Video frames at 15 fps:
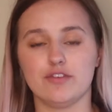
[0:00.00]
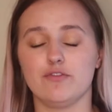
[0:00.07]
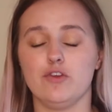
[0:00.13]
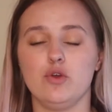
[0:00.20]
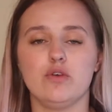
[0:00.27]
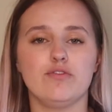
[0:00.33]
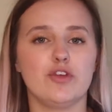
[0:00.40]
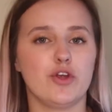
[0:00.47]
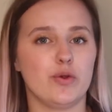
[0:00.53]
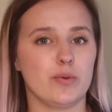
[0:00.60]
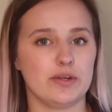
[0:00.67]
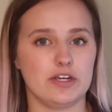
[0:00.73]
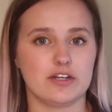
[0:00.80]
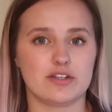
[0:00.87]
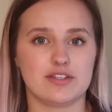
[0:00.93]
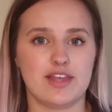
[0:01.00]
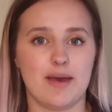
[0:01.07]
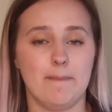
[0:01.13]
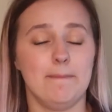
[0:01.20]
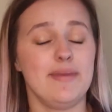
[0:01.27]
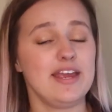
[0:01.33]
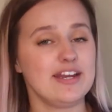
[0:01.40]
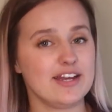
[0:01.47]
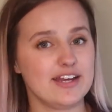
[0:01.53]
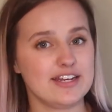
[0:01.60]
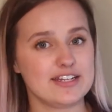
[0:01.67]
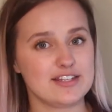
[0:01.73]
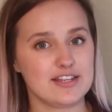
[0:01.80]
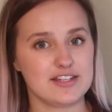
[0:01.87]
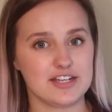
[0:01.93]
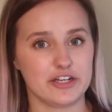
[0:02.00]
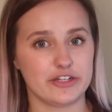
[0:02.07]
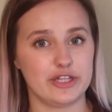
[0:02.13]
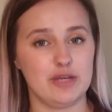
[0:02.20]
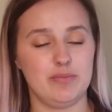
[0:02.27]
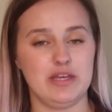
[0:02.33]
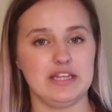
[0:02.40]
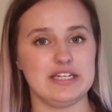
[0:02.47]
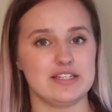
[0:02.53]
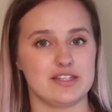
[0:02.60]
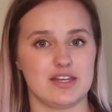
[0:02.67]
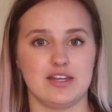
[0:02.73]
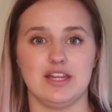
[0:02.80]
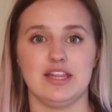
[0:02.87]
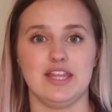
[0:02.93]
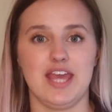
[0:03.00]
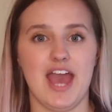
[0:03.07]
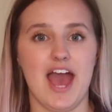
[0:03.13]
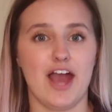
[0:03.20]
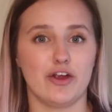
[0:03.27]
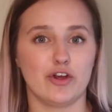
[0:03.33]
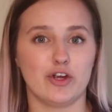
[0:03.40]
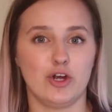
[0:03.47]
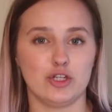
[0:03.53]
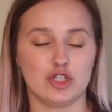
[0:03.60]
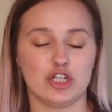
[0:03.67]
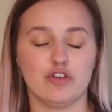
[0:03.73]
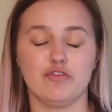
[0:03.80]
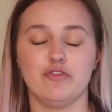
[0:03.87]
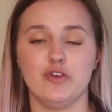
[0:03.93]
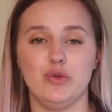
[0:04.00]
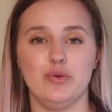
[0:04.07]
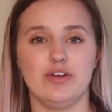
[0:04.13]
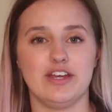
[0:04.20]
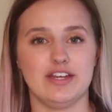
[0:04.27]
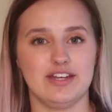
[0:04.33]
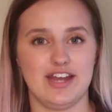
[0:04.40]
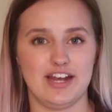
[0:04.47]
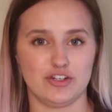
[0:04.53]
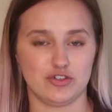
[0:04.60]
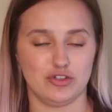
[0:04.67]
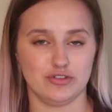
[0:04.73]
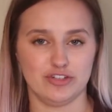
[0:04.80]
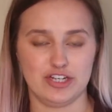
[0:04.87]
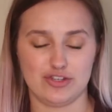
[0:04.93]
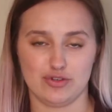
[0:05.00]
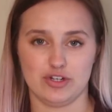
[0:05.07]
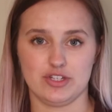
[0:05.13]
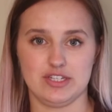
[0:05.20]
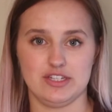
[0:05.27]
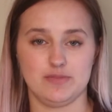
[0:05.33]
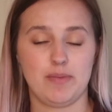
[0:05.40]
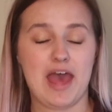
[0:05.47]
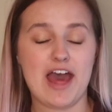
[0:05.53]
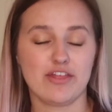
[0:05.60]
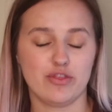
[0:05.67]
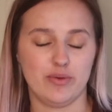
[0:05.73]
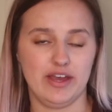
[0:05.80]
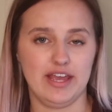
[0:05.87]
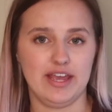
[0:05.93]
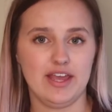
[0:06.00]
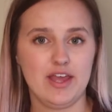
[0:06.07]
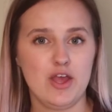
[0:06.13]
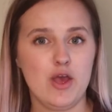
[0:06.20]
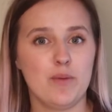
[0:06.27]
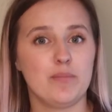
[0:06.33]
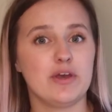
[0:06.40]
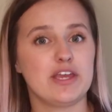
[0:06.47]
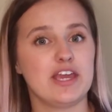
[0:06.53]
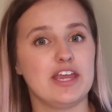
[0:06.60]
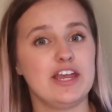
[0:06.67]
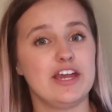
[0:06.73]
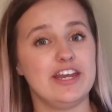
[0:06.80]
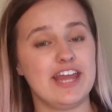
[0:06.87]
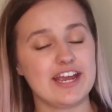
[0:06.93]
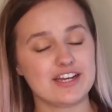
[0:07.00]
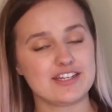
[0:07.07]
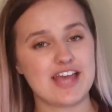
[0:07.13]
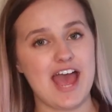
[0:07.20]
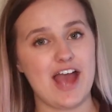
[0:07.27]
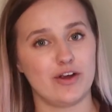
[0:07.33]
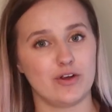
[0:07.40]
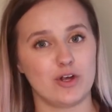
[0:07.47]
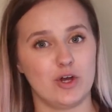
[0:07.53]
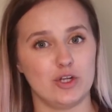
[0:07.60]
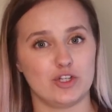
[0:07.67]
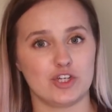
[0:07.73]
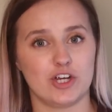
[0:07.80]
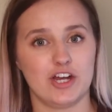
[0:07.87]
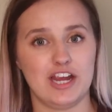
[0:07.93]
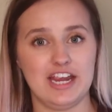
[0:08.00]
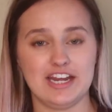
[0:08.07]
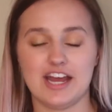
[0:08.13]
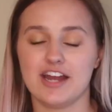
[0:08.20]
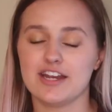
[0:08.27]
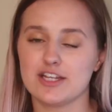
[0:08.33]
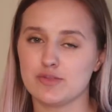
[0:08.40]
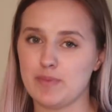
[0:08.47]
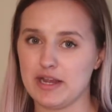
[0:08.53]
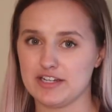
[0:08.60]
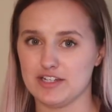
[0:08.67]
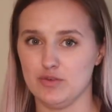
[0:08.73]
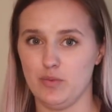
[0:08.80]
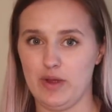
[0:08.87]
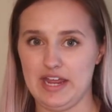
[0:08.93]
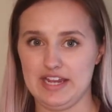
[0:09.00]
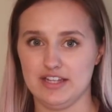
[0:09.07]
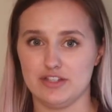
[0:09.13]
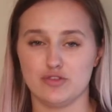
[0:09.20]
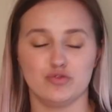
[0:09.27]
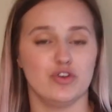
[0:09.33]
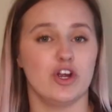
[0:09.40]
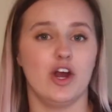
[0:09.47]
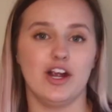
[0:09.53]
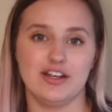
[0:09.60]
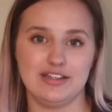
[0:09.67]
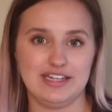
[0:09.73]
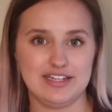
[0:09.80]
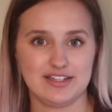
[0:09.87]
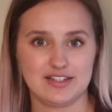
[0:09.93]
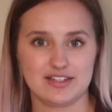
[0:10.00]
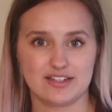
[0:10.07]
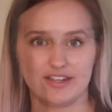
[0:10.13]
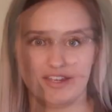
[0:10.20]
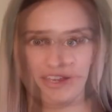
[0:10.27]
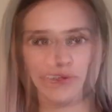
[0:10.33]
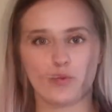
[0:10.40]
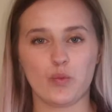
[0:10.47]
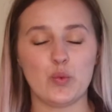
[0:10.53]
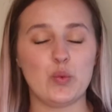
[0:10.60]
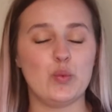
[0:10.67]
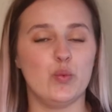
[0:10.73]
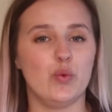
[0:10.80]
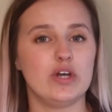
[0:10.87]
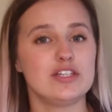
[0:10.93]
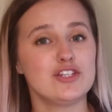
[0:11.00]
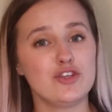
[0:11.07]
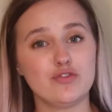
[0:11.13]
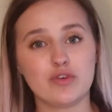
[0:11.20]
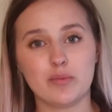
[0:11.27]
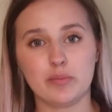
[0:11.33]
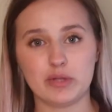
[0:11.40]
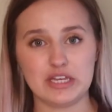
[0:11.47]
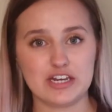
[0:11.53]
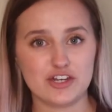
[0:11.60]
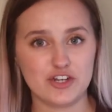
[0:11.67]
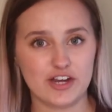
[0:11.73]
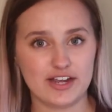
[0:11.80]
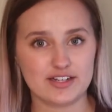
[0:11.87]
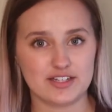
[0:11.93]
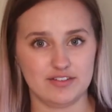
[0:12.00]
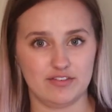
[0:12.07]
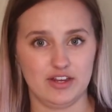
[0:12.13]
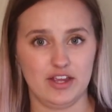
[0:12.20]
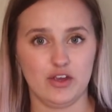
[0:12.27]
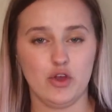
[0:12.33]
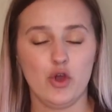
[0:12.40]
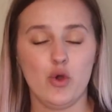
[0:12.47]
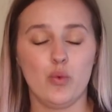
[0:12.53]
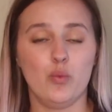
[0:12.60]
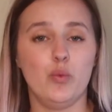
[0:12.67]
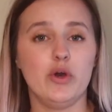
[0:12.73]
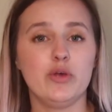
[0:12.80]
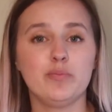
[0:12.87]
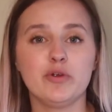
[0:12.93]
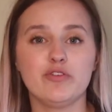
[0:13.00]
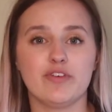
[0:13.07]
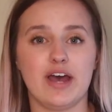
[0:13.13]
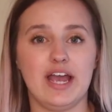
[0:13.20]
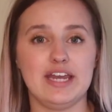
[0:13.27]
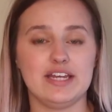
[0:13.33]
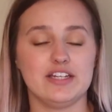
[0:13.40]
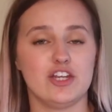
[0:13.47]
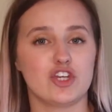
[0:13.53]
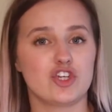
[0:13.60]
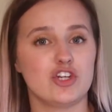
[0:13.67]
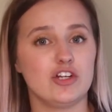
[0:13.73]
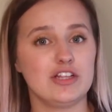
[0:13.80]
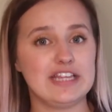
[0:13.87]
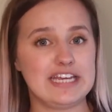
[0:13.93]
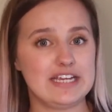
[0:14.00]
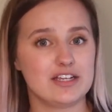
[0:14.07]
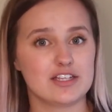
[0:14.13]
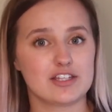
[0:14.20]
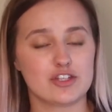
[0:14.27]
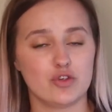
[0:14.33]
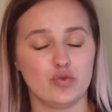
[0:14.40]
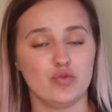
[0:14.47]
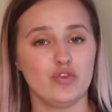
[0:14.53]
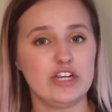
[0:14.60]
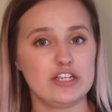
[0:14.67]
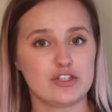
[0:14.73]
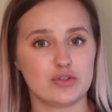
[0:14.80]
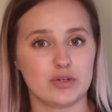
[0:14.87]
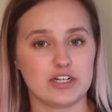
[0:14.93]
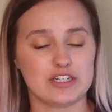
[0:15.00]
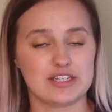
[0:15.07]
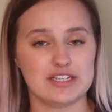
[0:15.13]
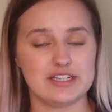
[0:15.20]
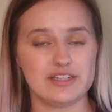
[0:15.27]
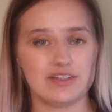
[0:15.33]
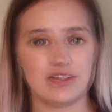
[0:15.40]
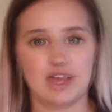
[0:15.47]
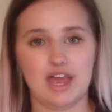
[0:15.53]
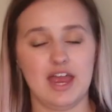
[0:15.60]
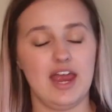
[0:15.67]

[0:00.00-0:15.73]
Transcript: a few of the careers that may not necessarily be listed in the agriculture, food, and natural resources pathway, but can connect to agriculture in unexpected ways regardless. Once you've completed your activity, we'll provide additional links, resources,